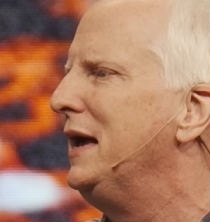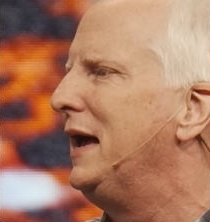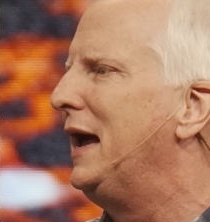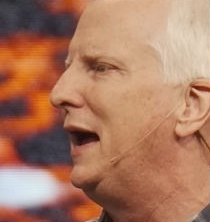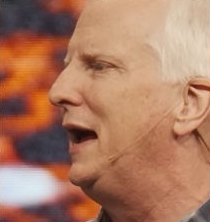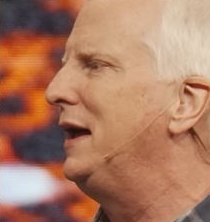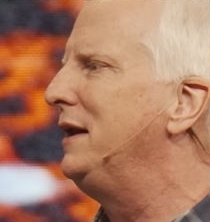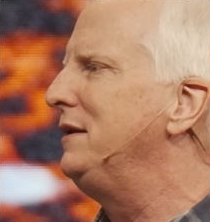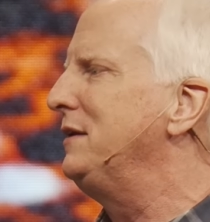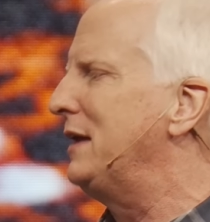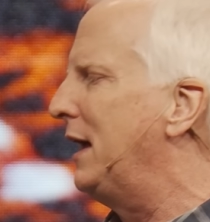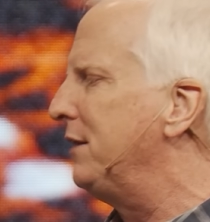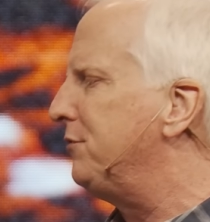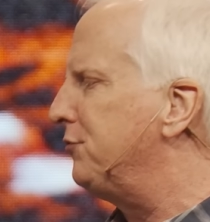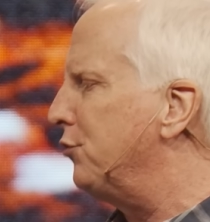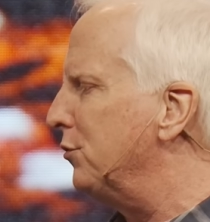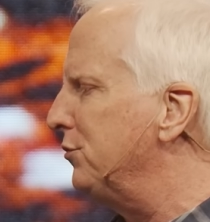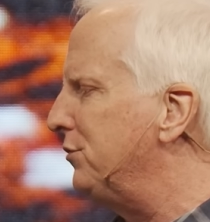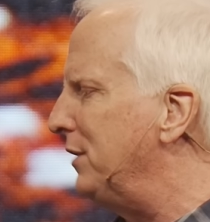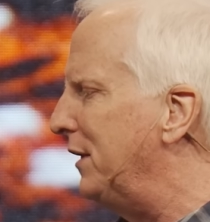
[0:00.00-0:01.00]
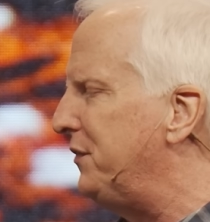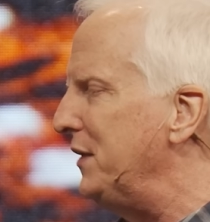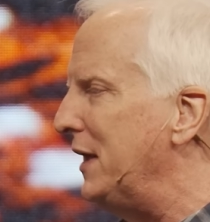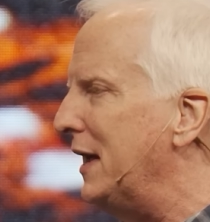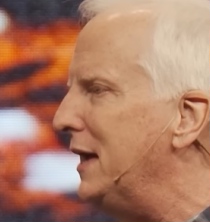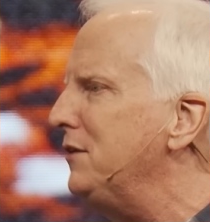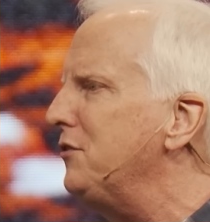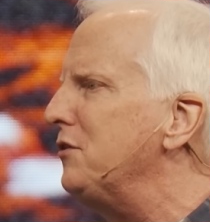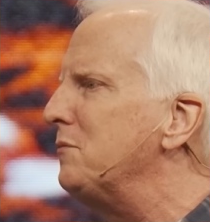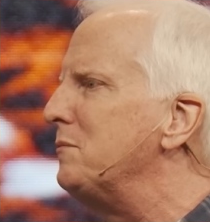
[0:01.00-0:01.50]
And at, towards, at the
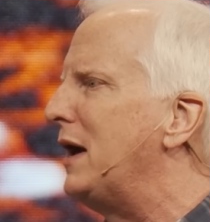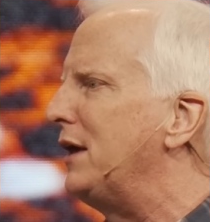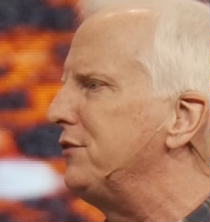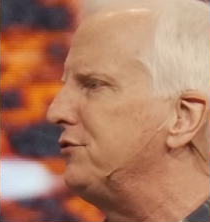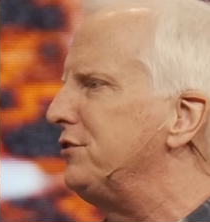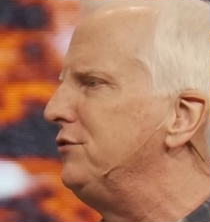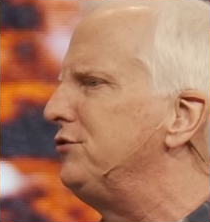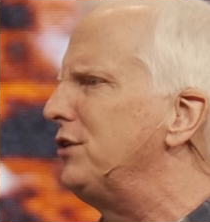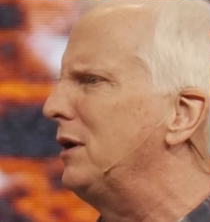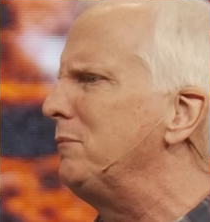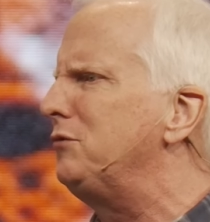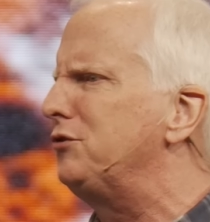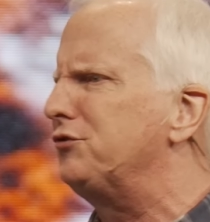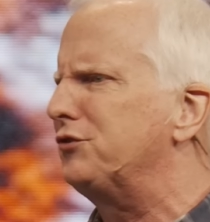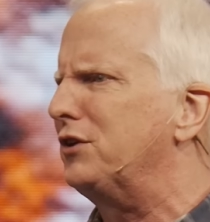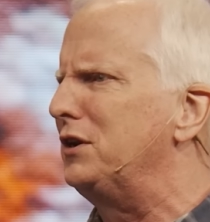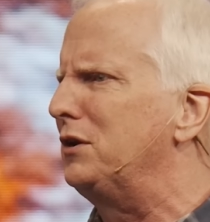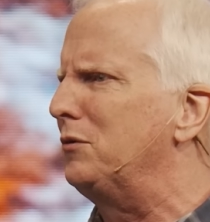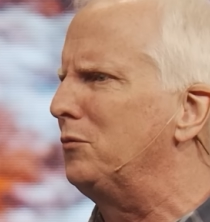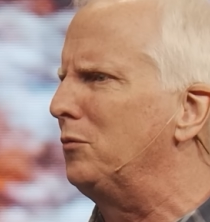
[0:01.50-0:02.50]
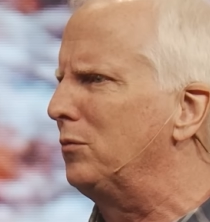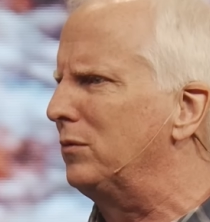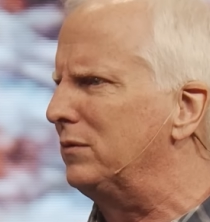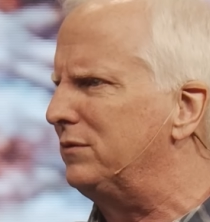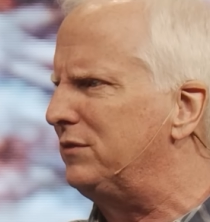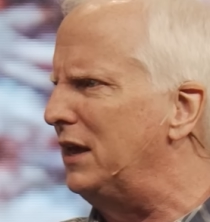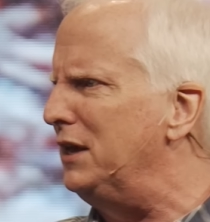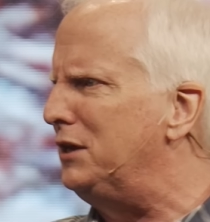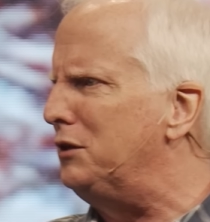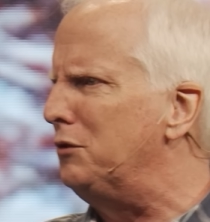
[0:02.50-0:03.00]
end of the message, I'm just going to
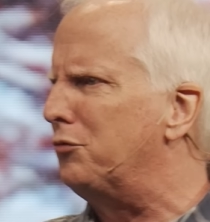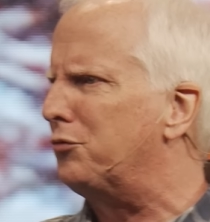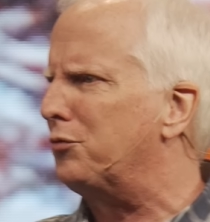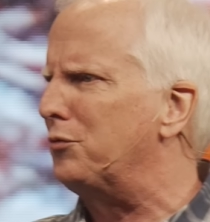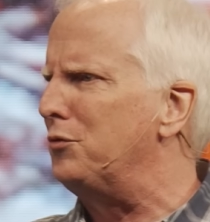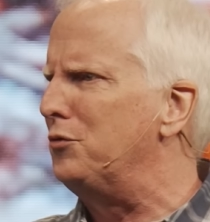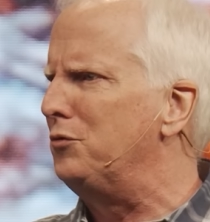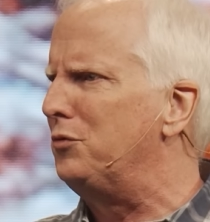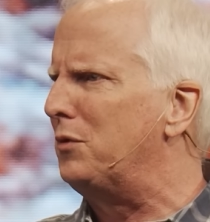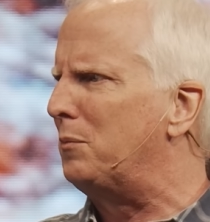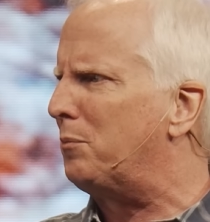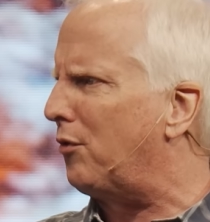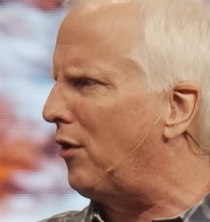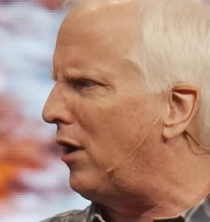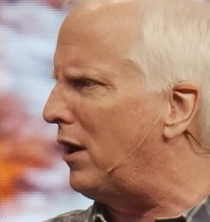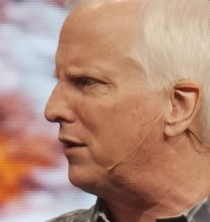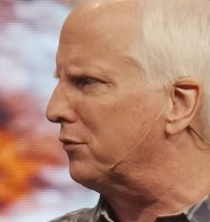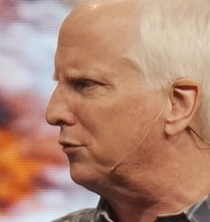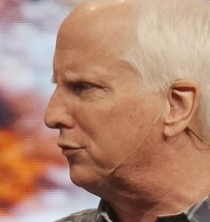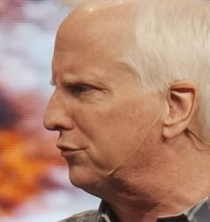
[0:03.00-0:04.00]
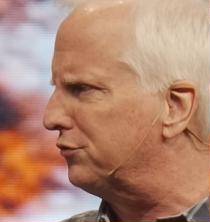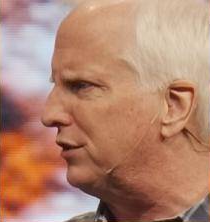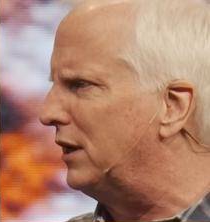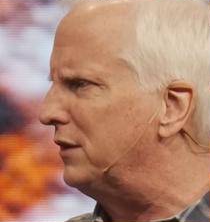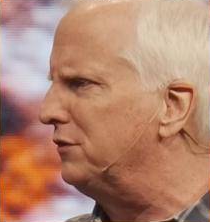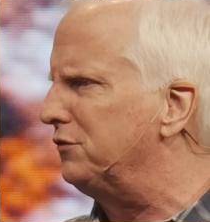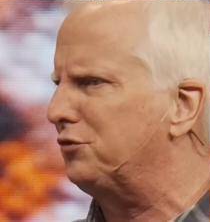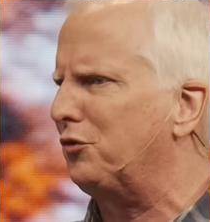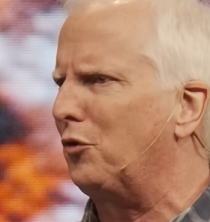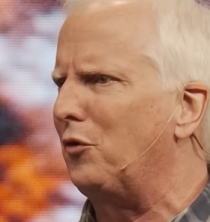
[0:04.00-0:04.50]
take you through the prodigal
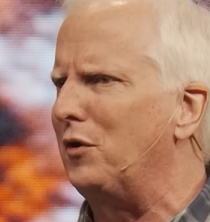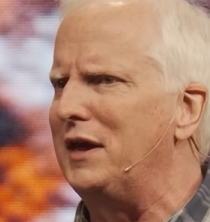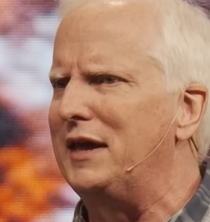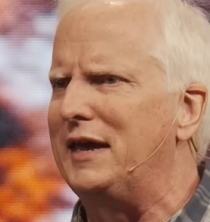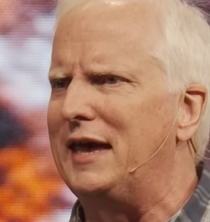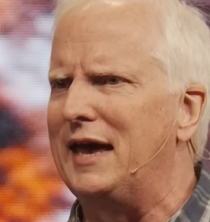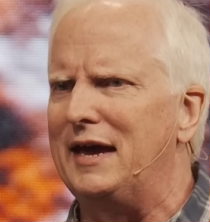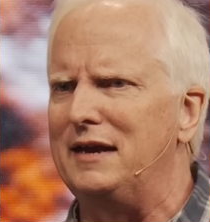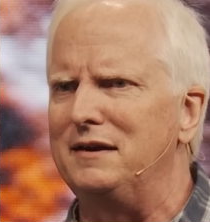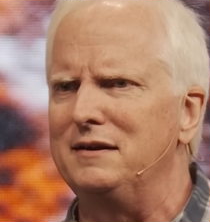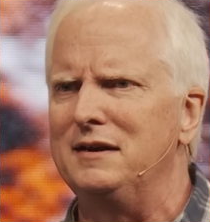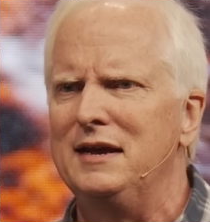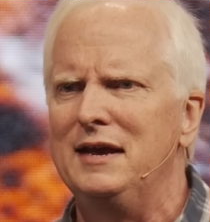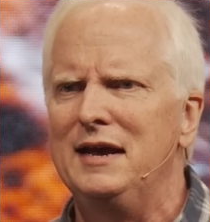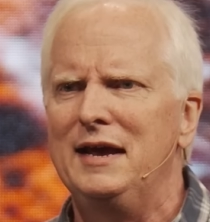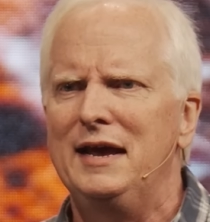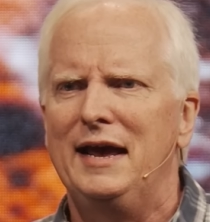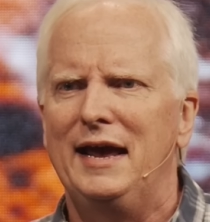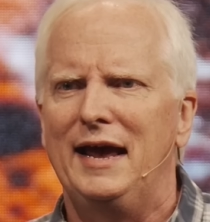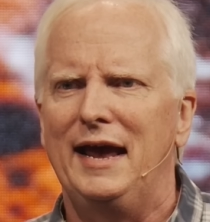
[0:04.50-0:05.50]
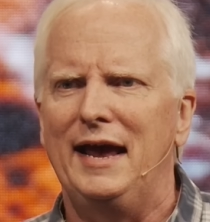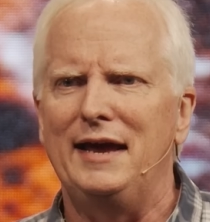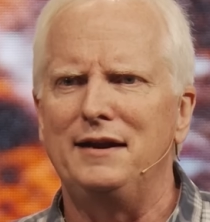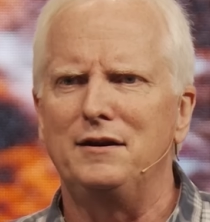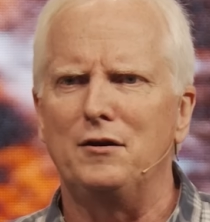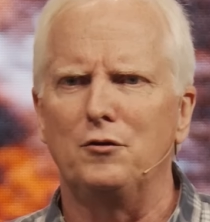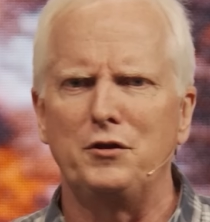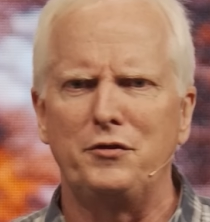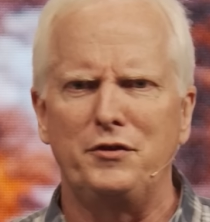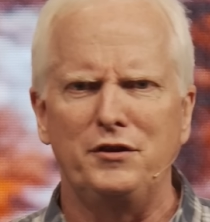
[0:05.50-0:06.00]
son story again.
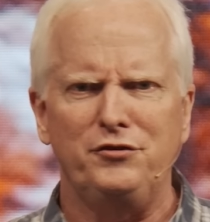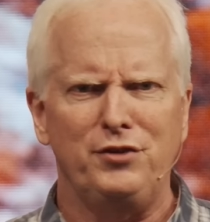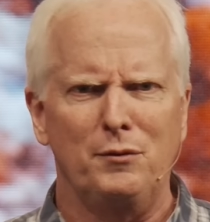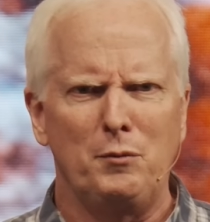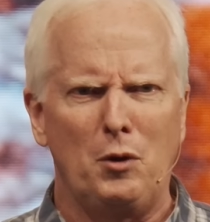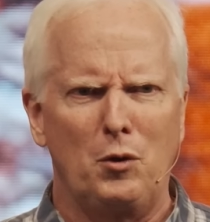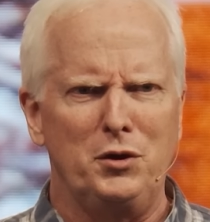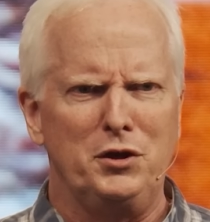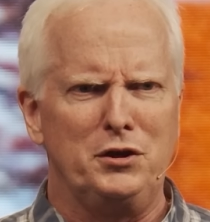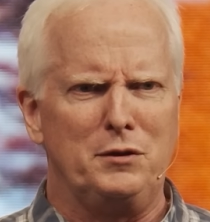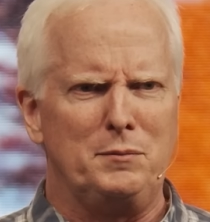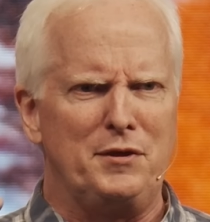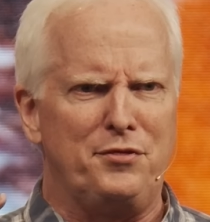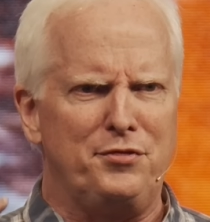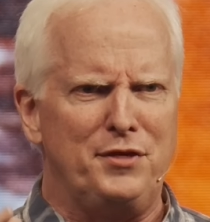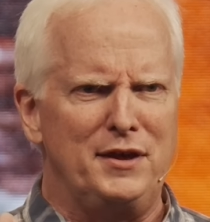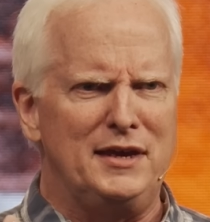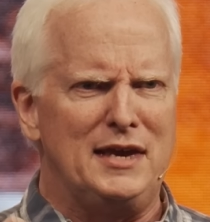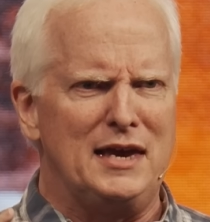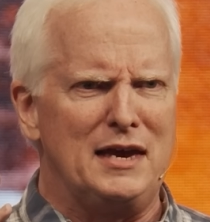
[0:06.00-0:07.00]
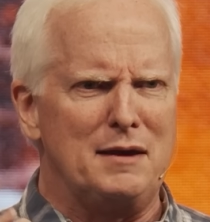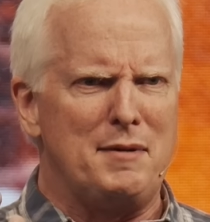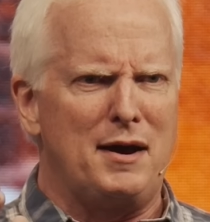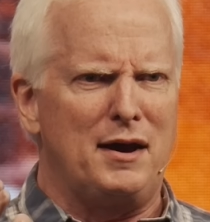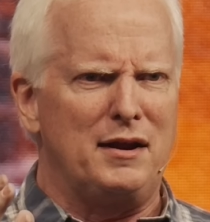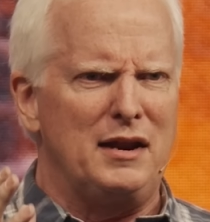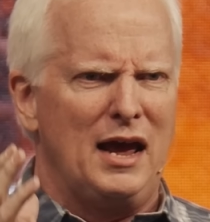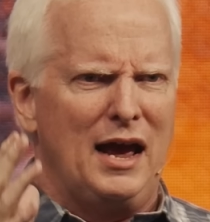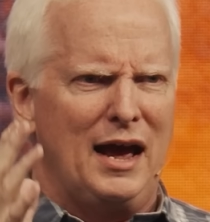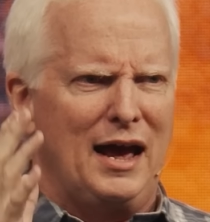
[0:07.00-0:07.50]
And only this time, I want you to be thinking
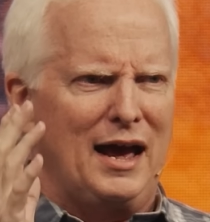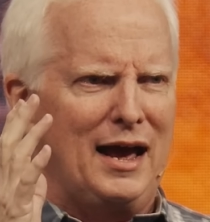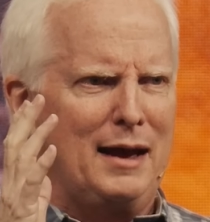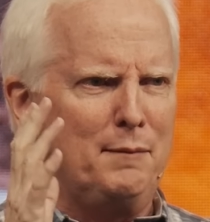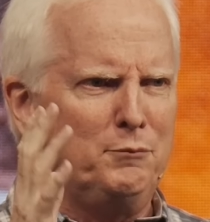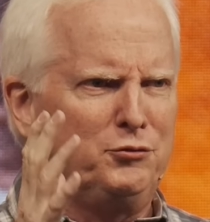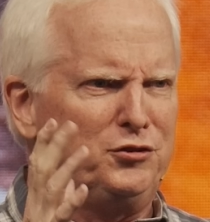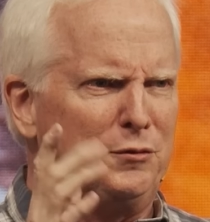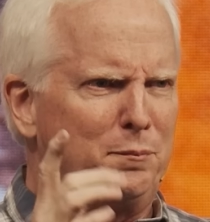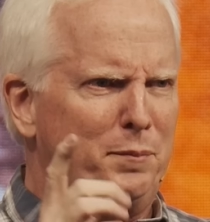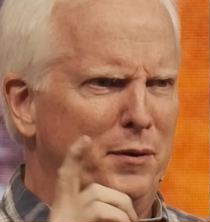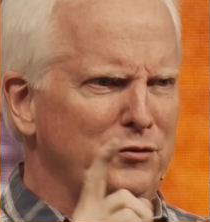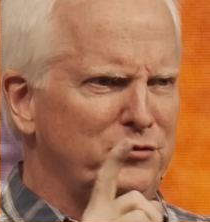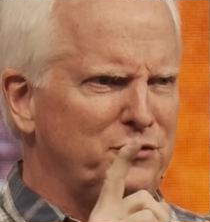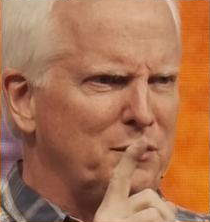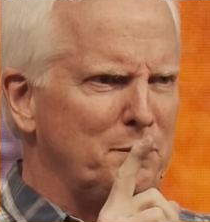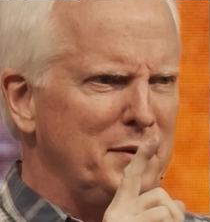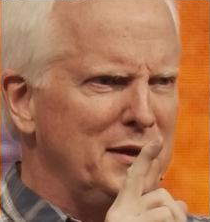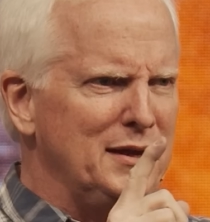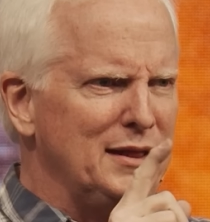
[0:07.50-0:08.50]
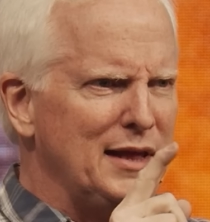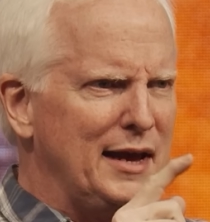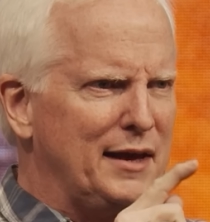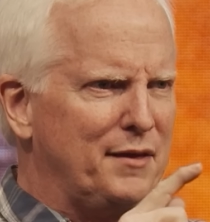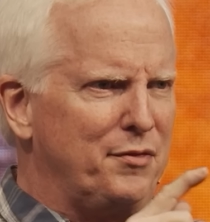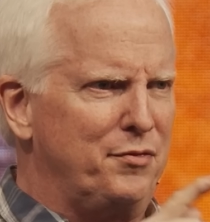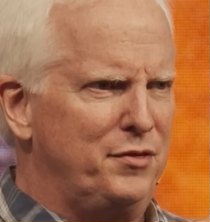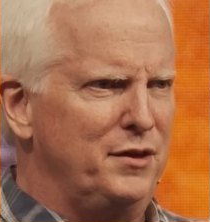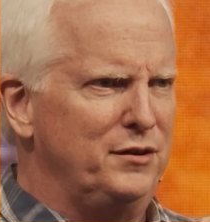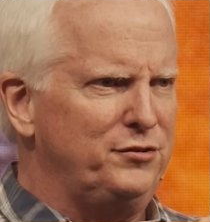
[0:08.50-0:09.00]
about I'm supposed to be
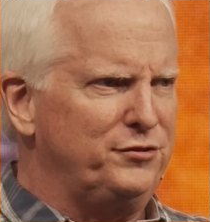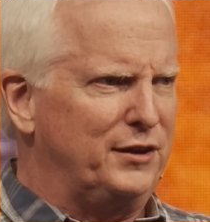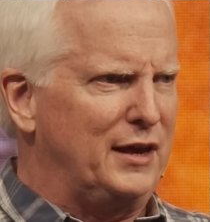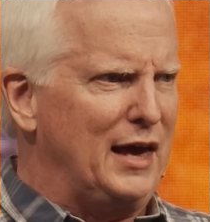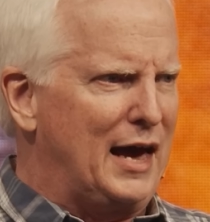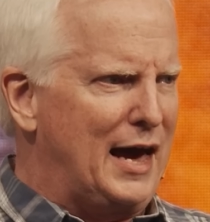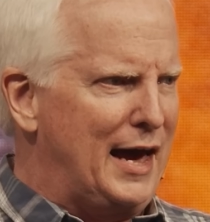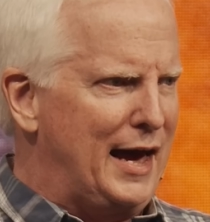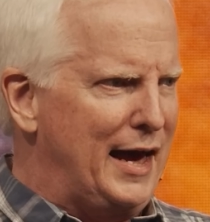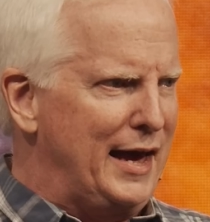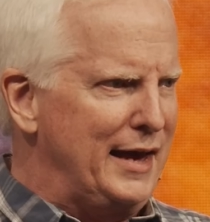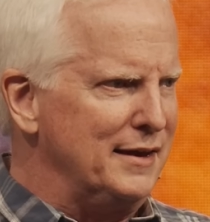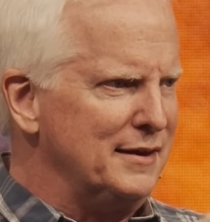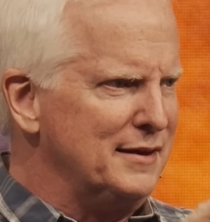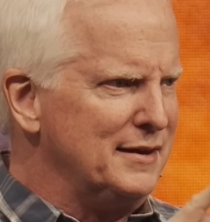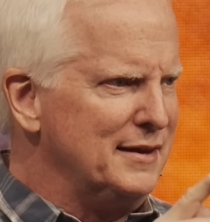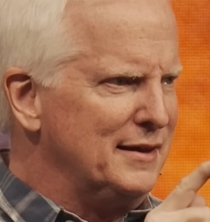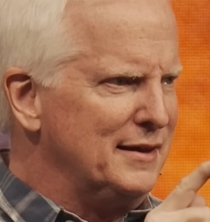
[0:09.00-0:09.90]
like this guy,